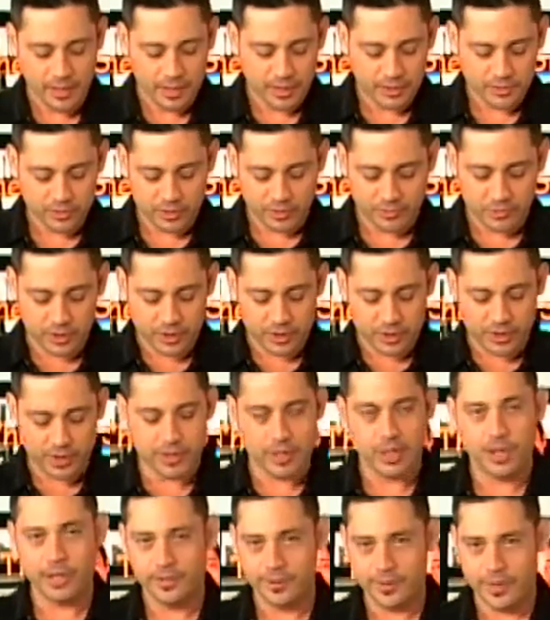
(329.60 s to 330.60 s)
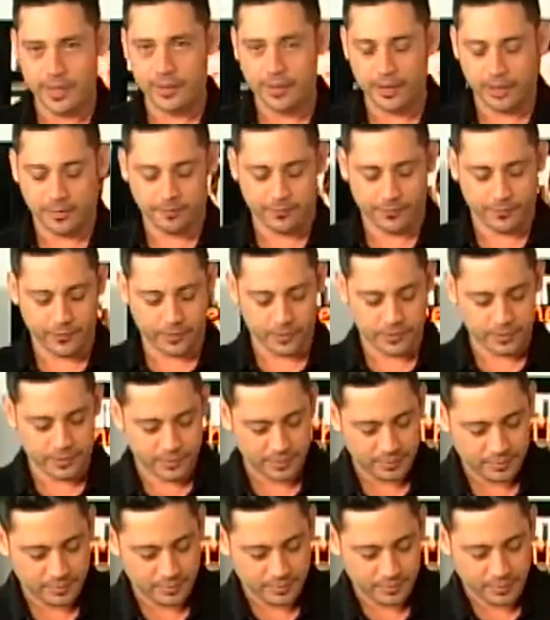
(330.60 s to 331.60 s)
so I'm just going to cut that up
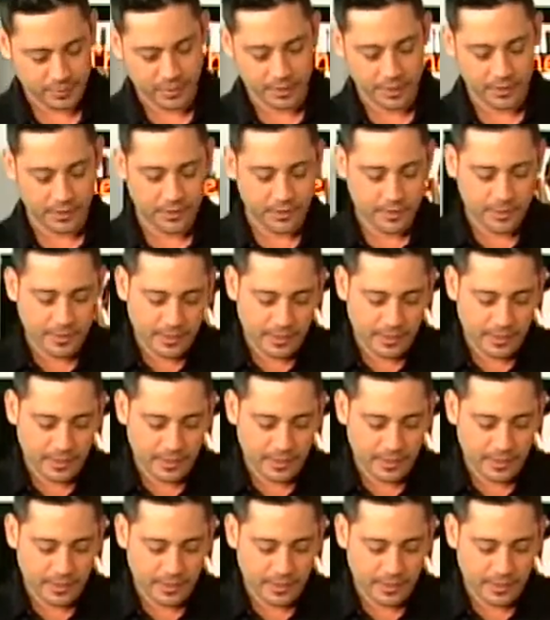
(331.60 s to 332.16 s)
first, okay?